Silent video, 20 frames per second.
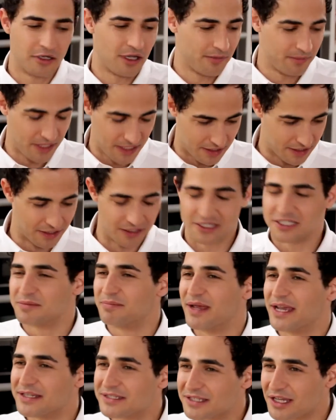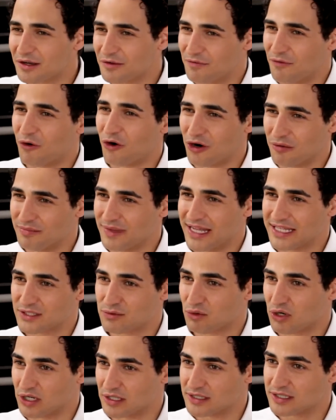I mean, in its basic form, that's
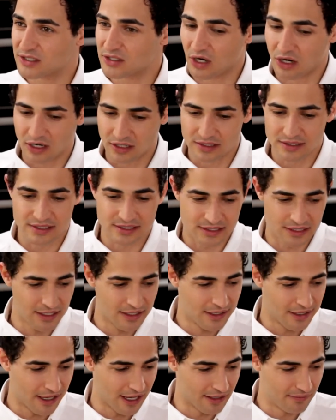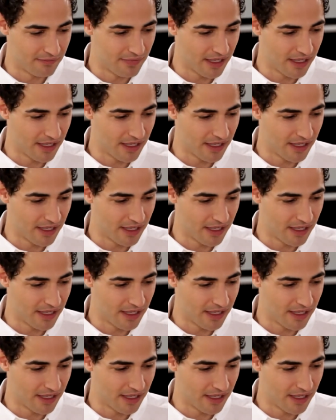where it starts. And